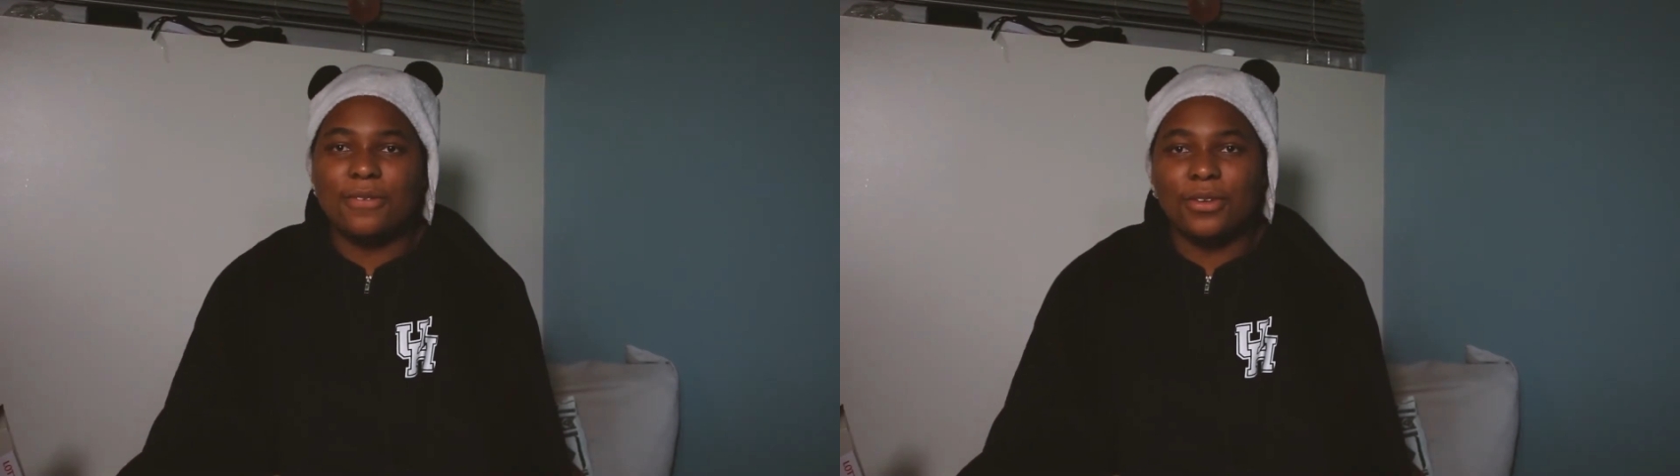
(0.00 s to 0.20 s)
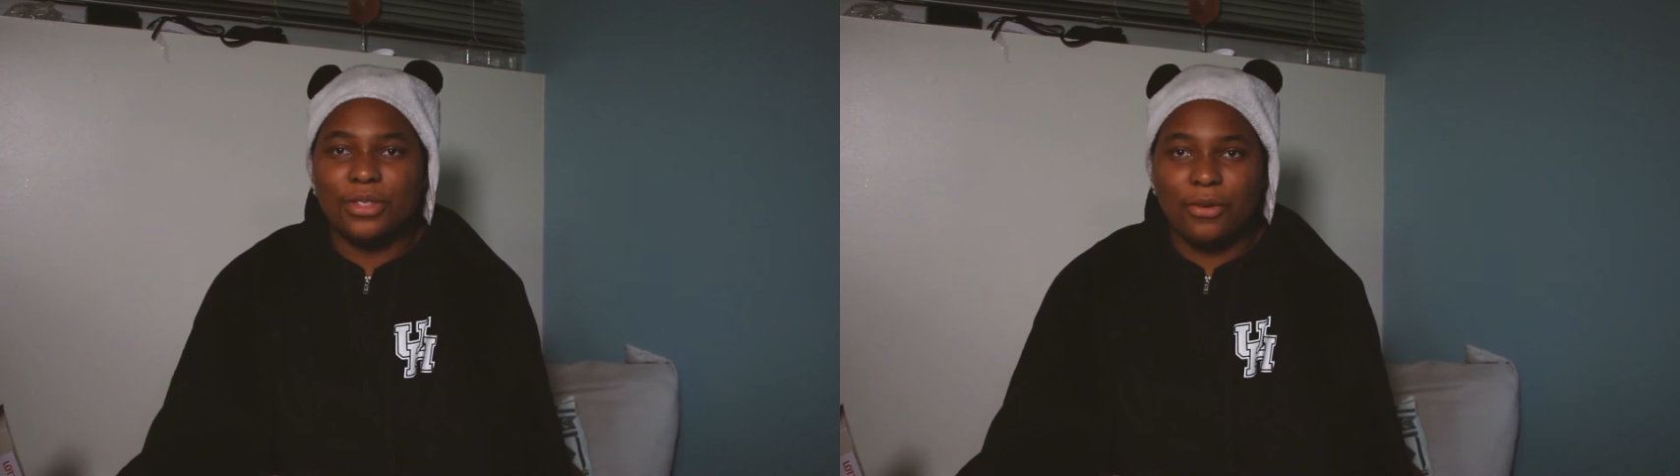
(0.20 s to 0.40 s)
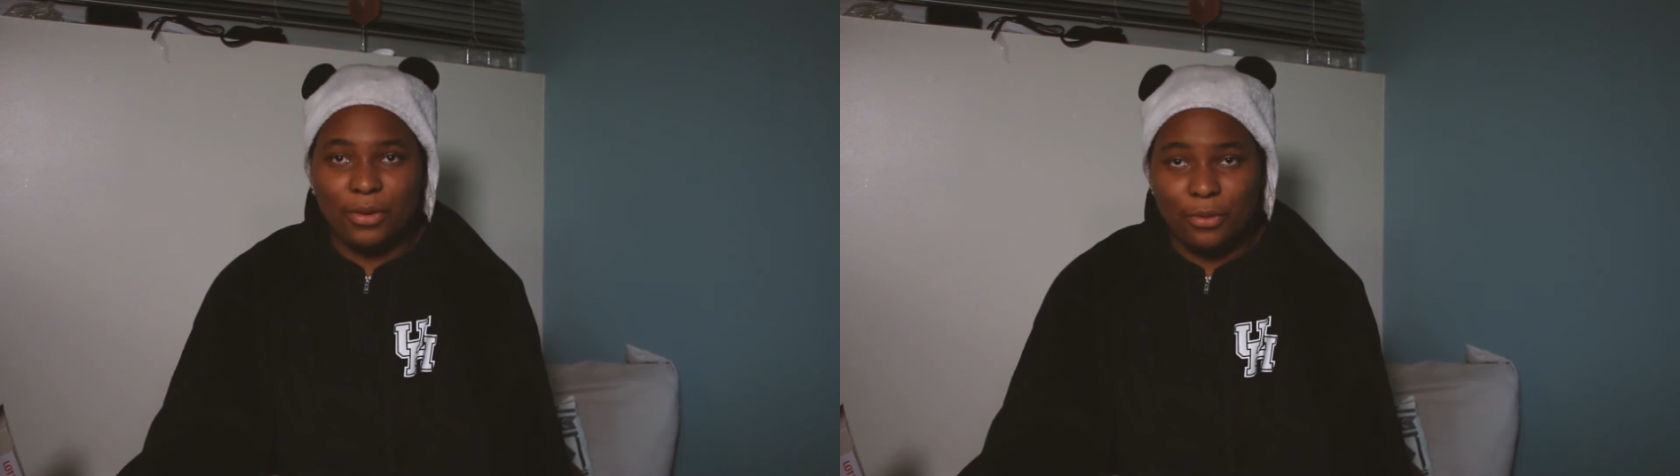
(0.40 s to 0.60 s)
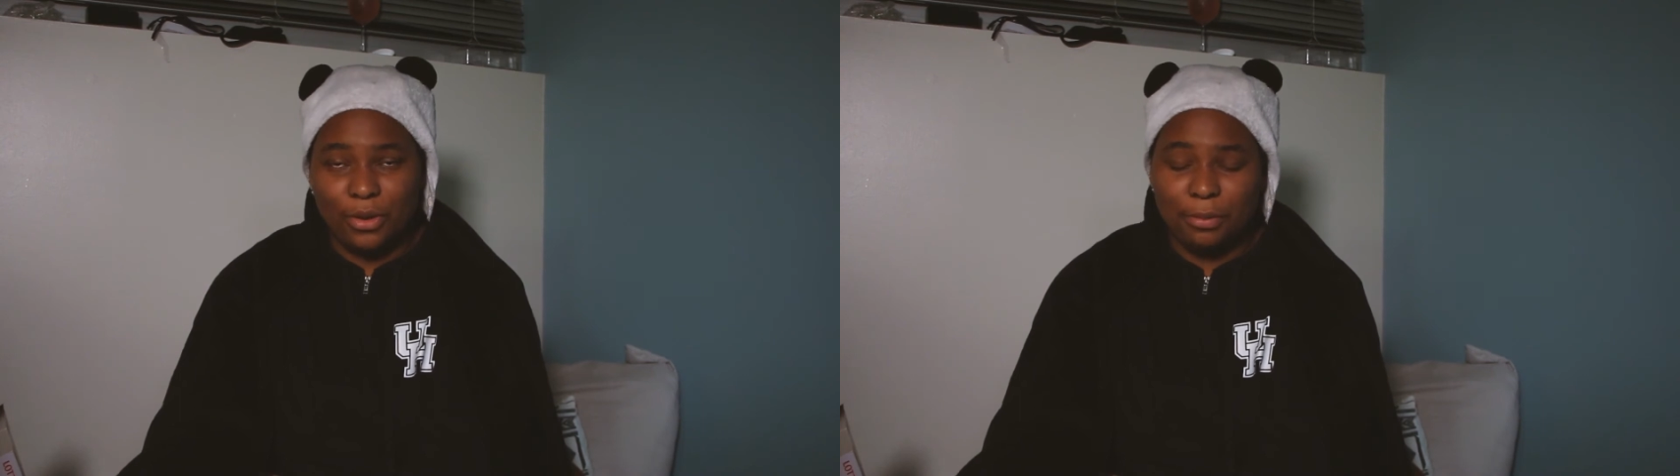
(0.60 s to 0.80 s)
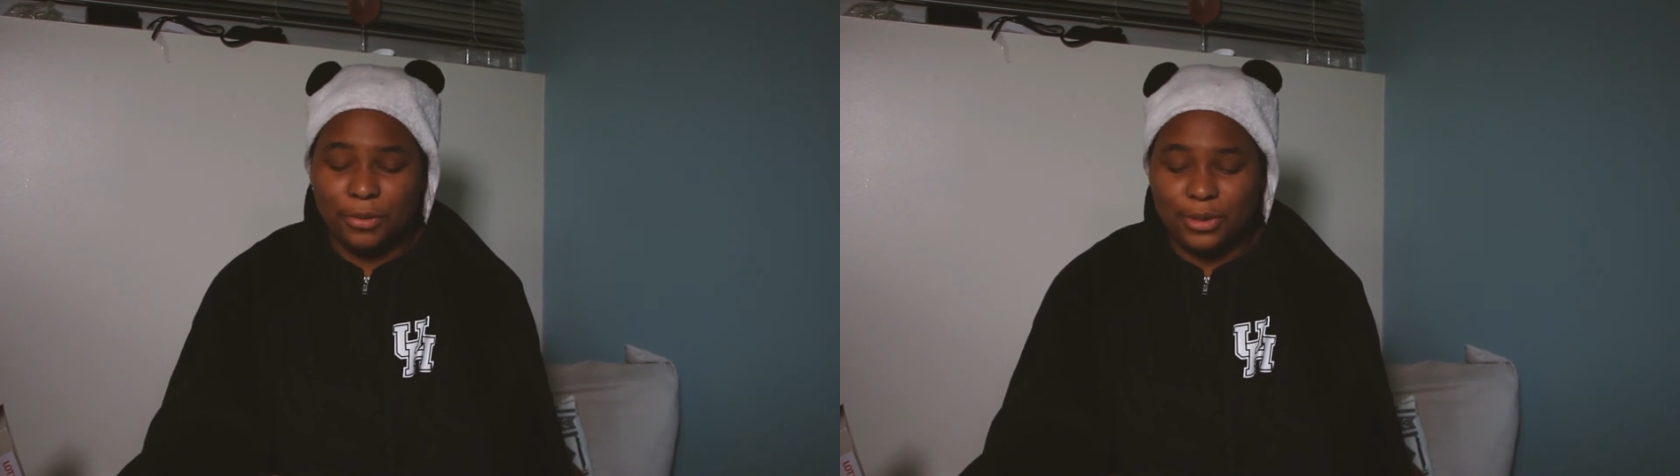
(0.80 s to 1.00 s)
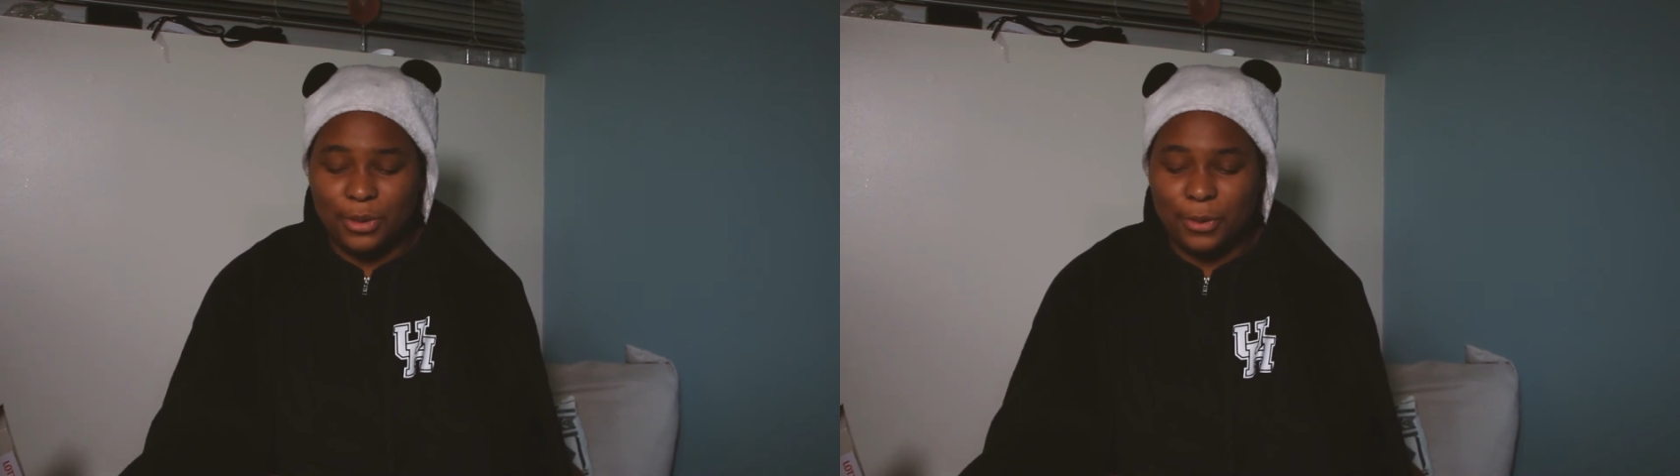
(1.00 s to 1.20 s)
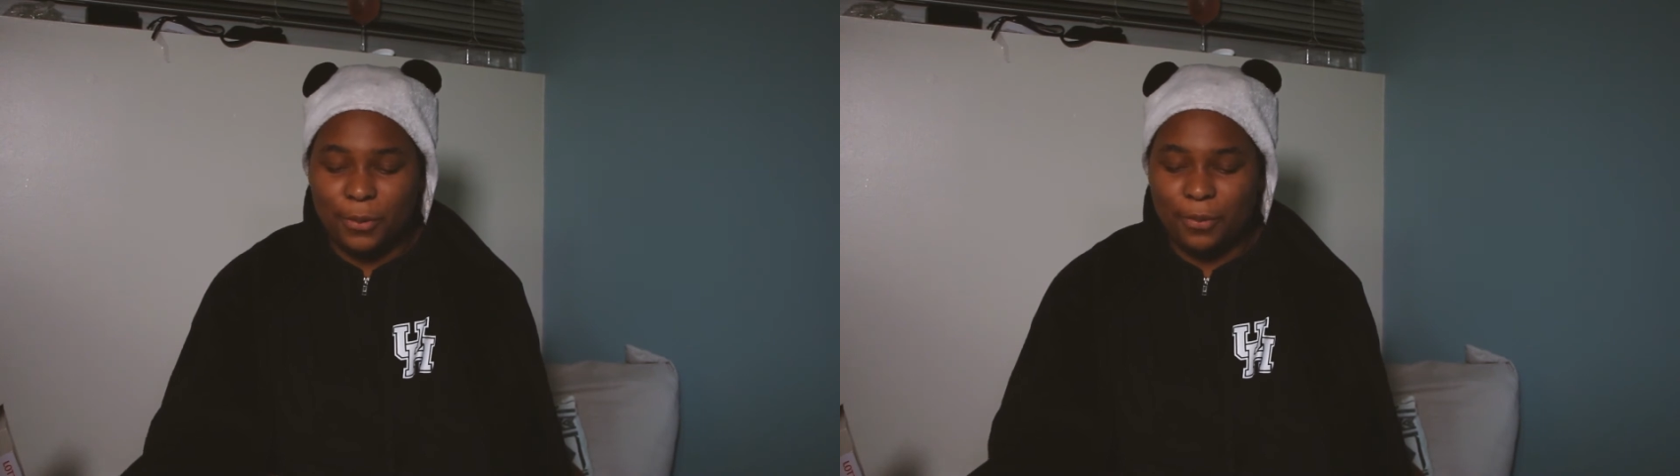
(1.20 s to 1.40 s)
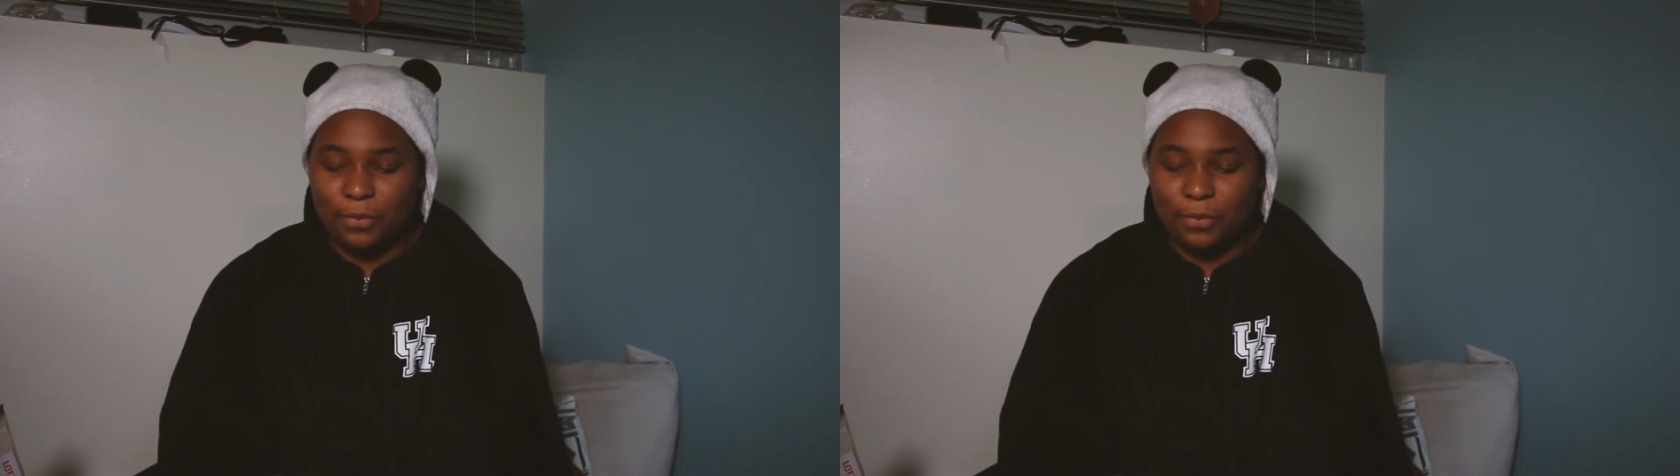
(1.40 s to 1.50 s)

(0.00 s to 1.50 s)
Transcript: field that we want to pursue.